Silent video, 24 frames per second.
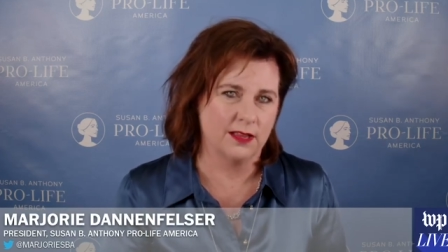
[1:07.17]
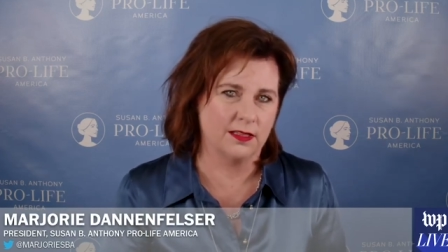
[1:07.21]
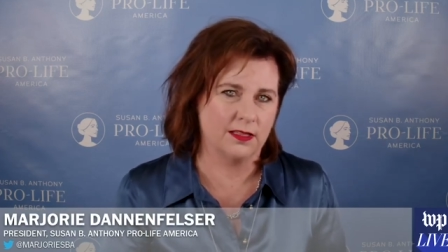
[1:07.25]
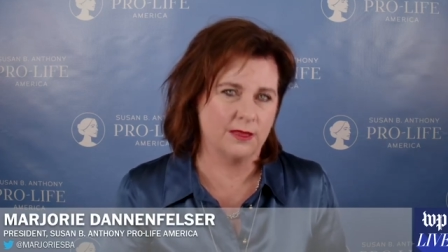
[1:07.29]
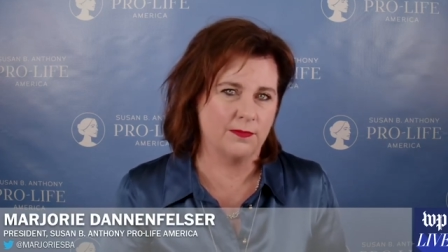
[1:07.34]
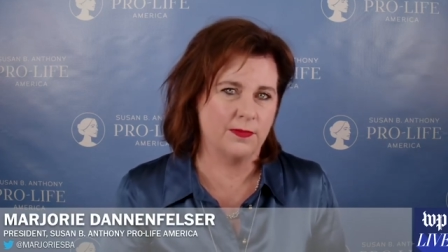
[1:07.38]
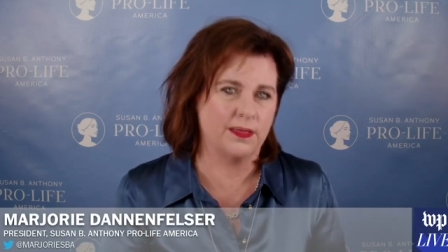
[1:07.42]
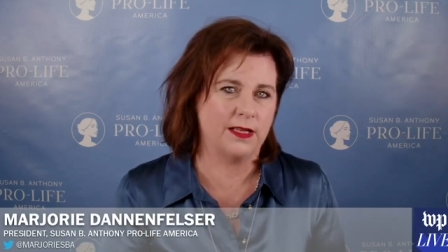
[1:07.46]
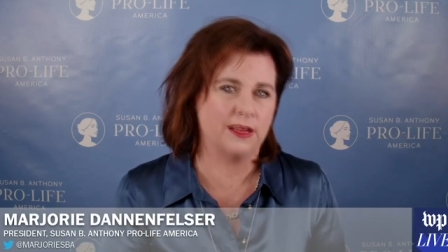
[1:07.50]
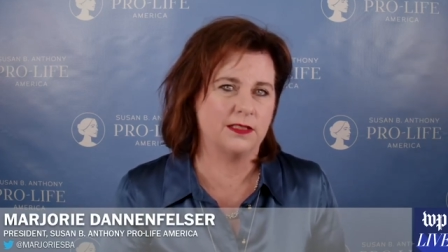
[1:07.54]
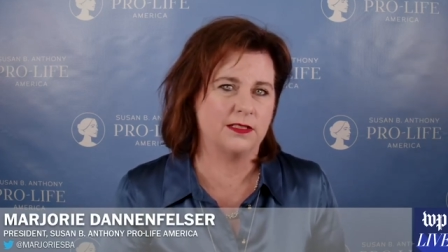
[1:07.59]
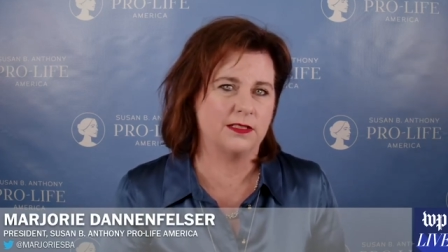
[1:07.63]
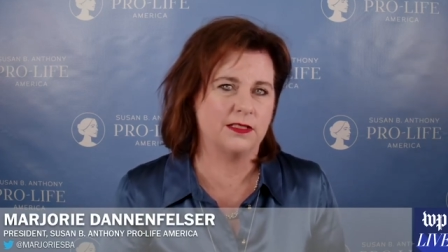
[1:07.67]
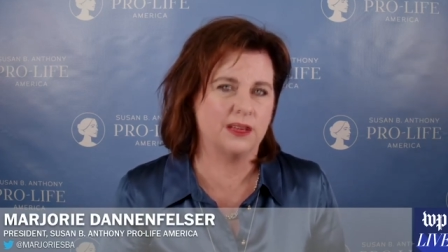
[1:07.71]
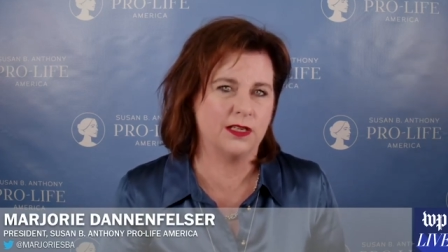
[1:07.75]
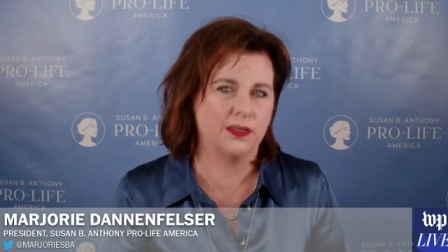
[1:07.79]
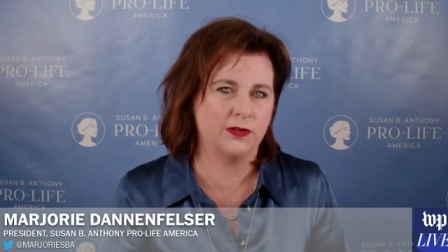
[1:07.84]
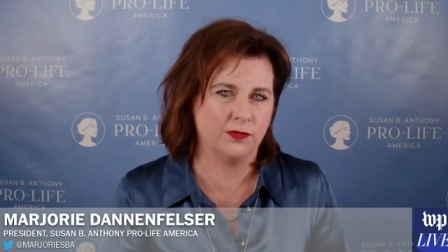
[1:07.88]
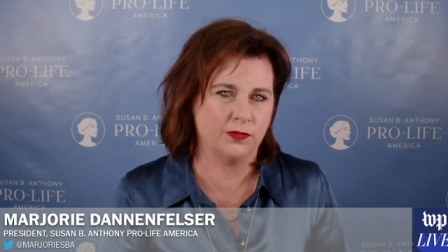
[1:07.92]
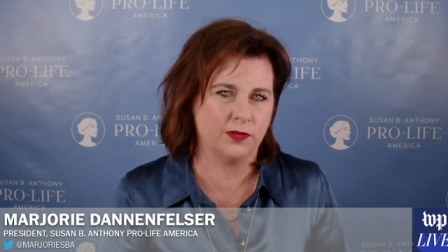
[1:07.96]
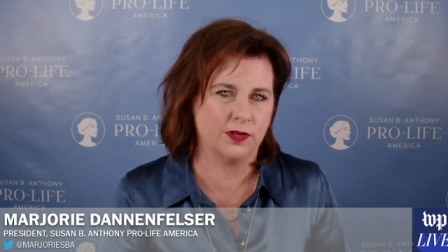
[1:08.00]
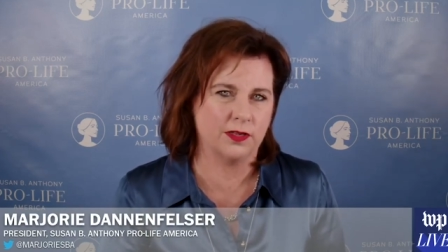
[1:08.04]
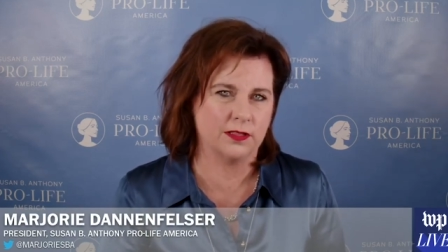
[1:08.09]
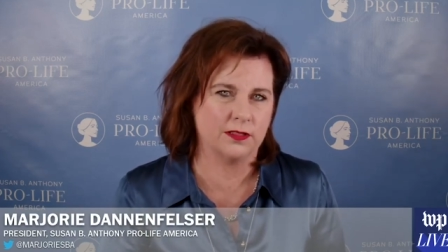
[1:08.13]
that made a
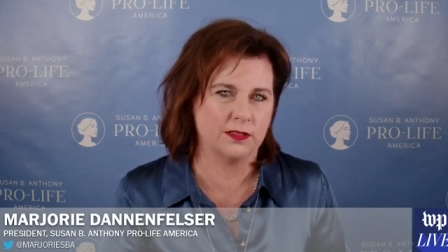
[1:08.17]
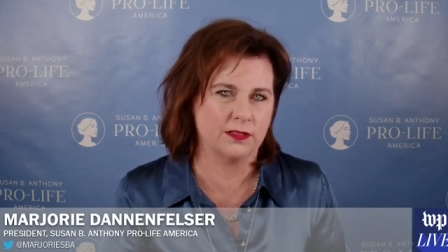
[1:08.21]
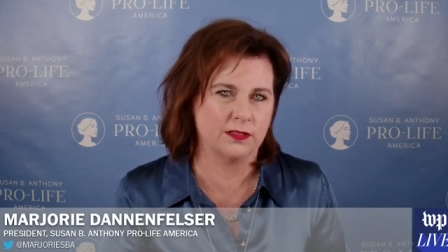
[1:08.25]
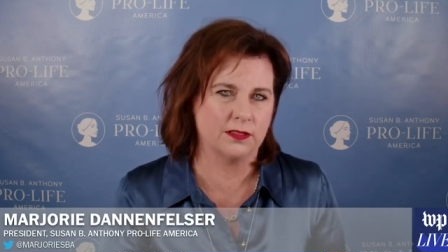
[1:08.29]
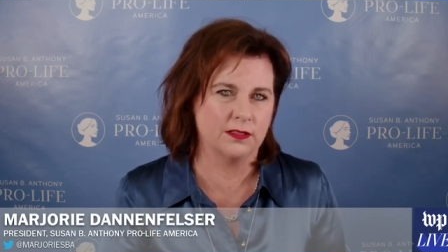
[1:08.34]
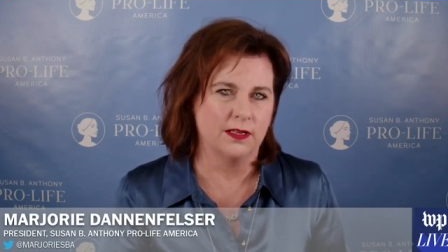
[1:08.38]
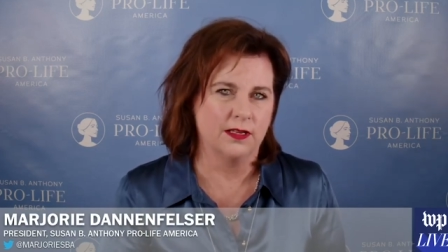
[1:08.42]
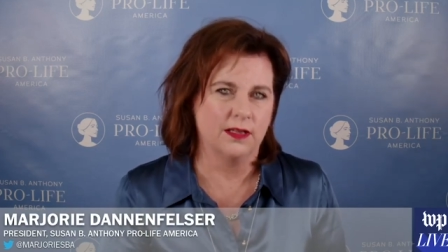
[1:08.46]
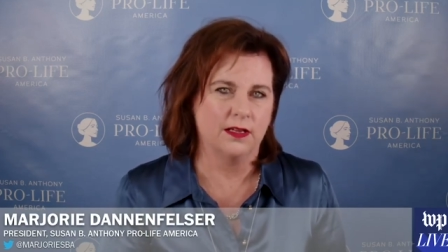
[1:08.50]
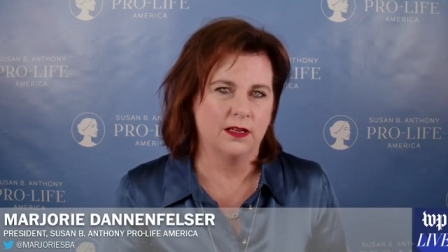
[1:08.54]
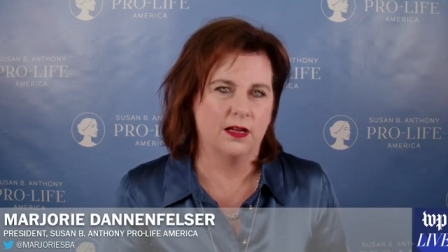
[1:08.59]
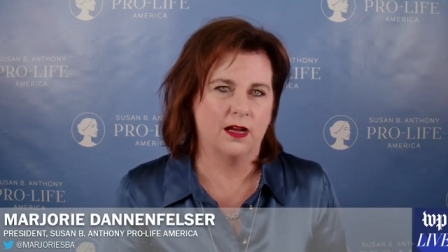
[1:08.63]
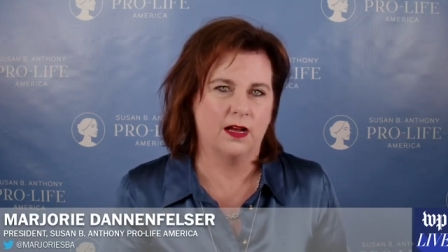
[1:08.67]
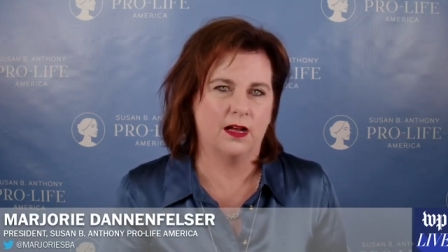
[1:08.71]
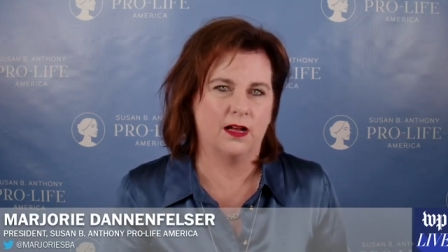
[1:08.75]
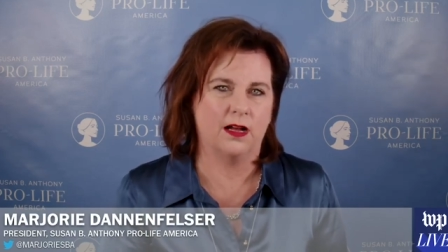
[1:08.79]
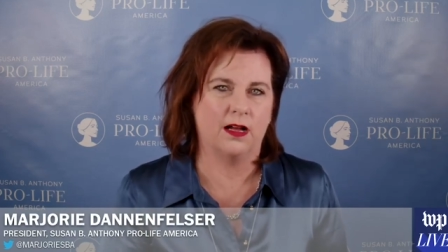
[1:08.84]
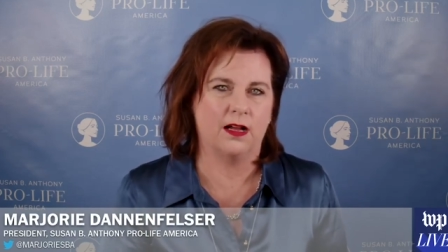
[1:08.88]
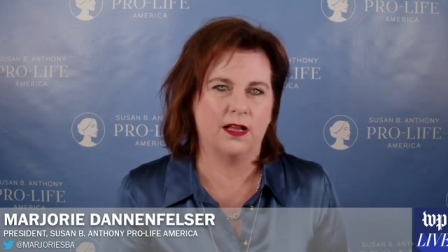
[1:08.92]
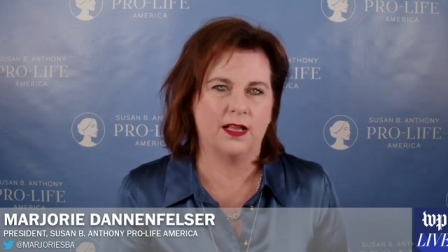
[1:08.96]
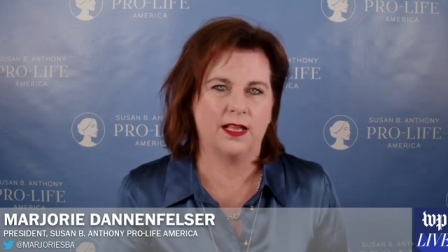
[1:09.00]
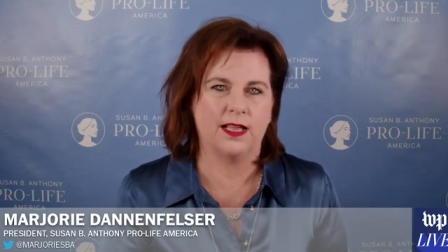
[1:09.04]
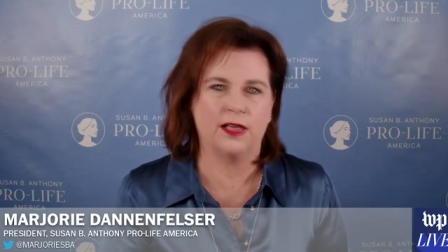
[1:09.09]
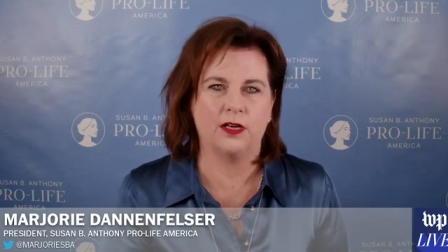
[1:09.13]
difference
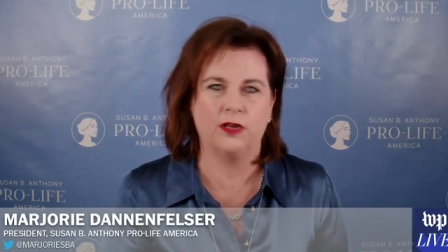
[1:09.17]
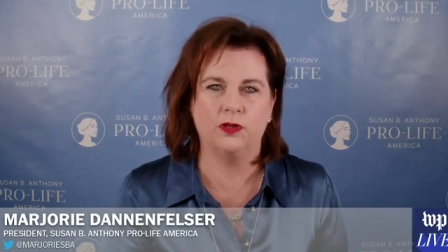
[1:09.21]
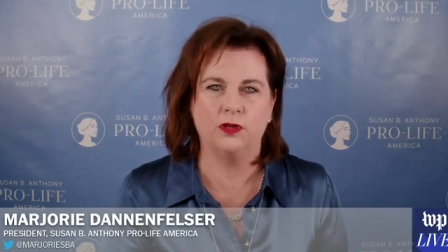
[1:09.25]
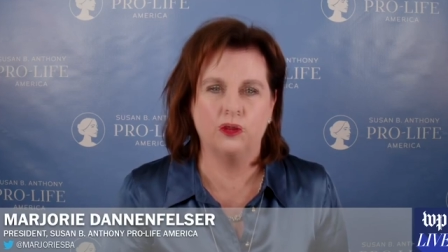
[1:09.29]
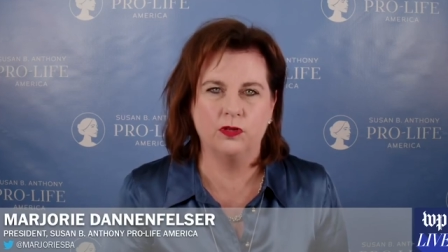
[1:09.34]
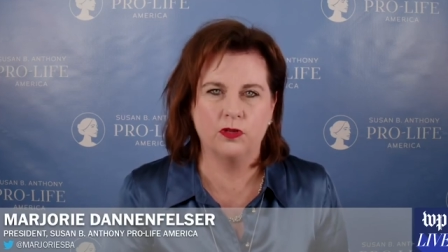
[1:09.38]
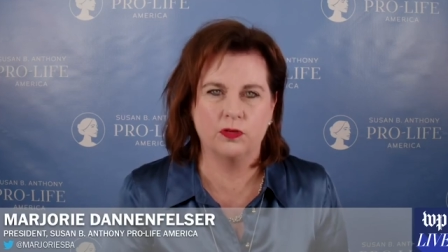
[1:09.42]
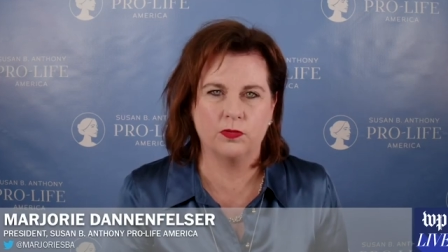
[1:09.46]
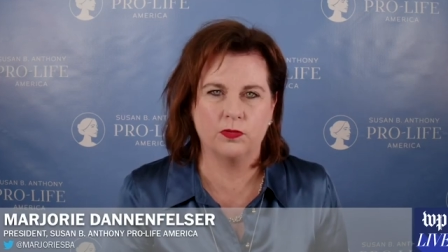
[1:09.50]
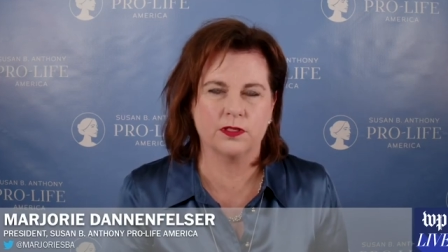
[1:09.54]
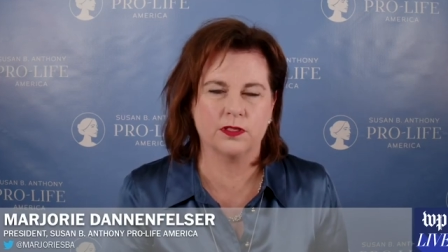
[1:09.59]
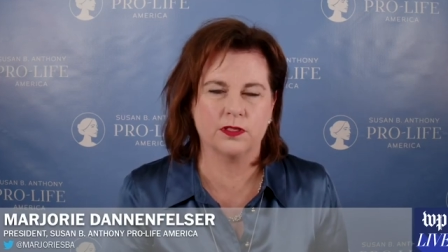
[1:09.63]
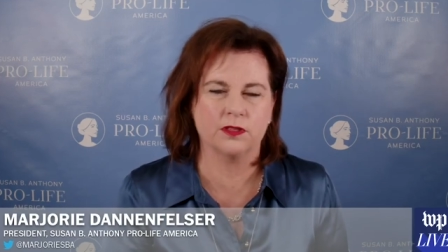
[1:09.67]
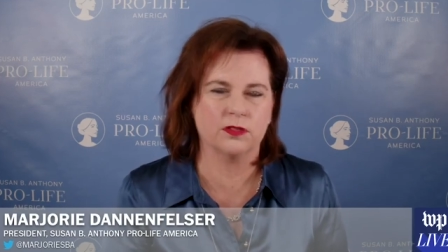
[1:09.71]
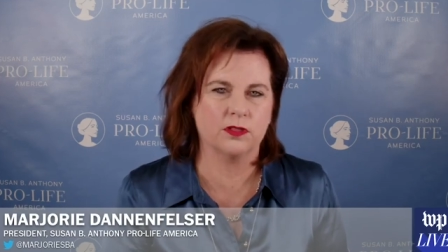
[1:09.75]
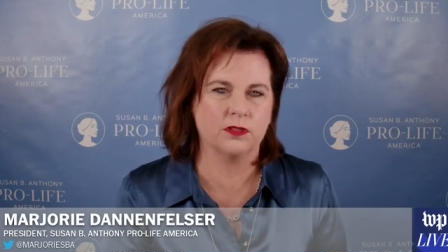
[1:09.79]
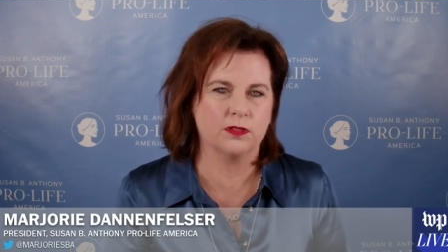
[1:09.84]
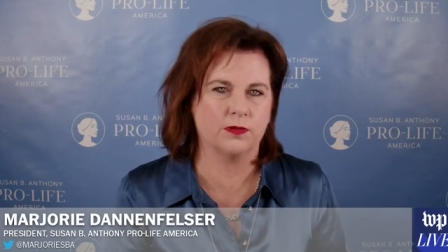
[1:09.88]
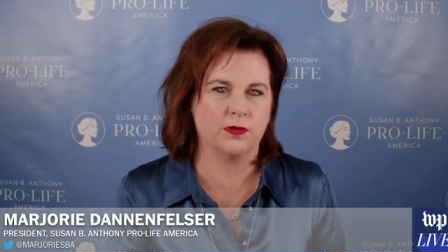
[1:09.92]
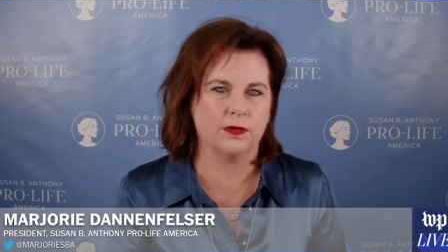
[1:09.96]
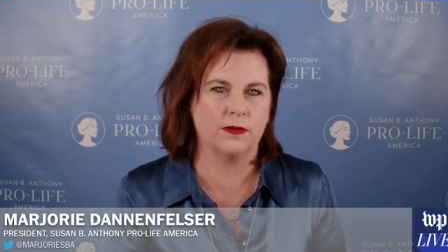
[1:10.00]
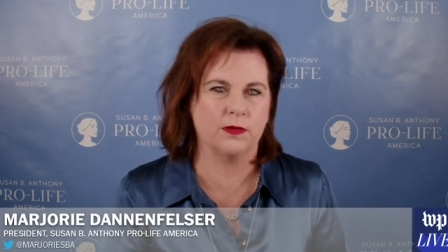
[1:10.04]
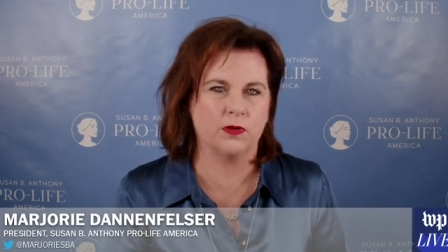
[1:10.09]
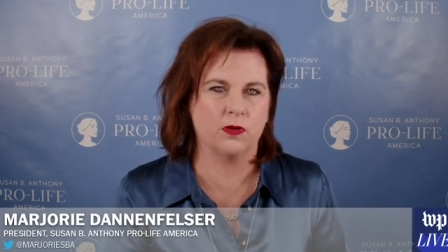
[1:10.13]
in who was our
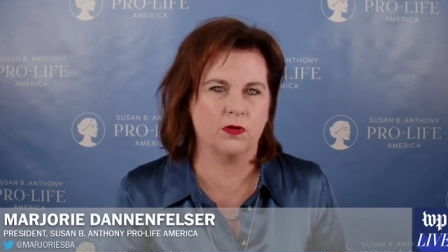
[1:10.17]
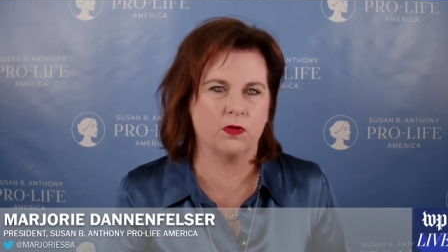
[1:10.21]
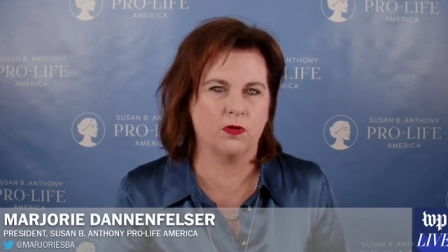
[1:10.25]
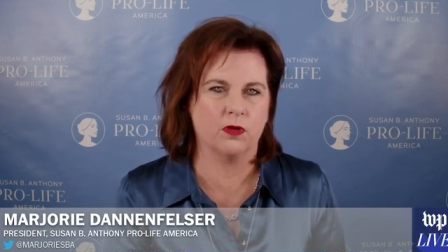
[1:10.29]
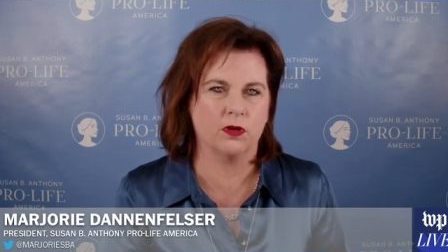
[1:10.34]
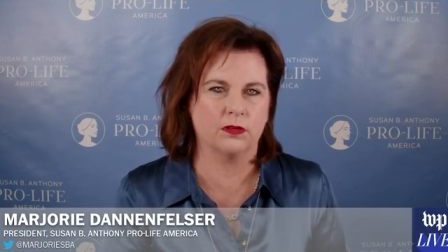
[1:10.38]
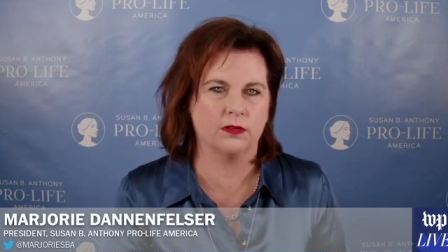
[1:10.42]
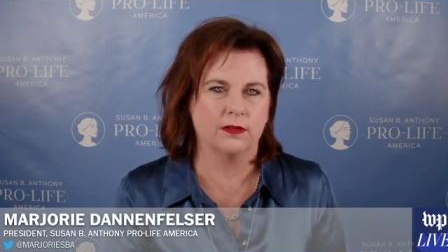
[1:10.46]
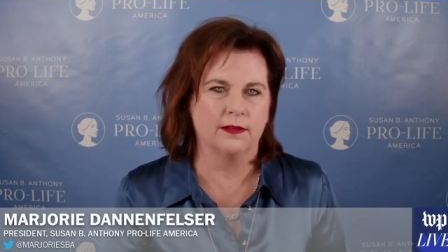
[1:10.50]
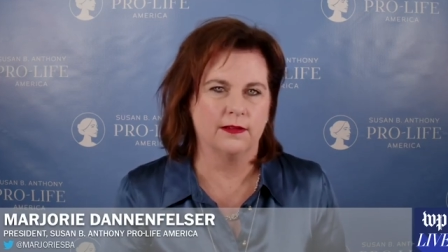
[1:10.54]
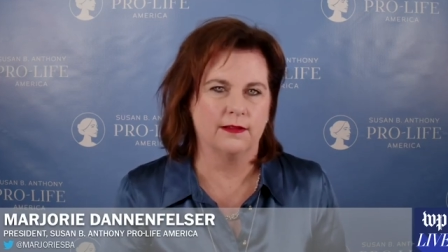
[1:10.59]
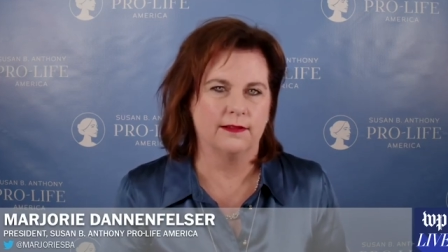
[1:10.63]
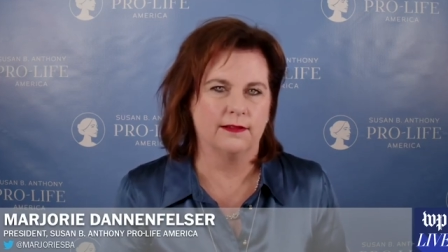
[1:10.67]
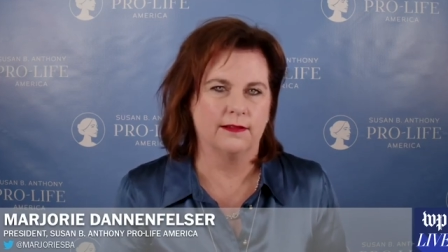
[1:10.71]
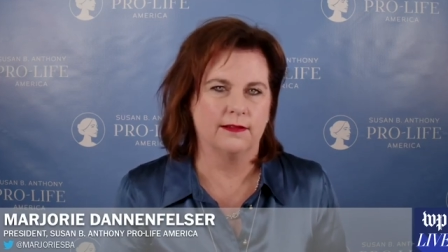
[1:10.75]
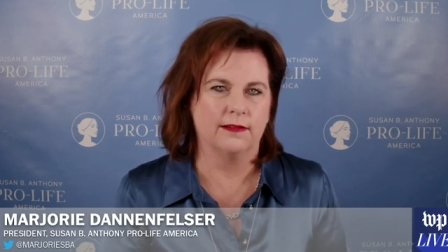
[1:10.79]
Supreme Court,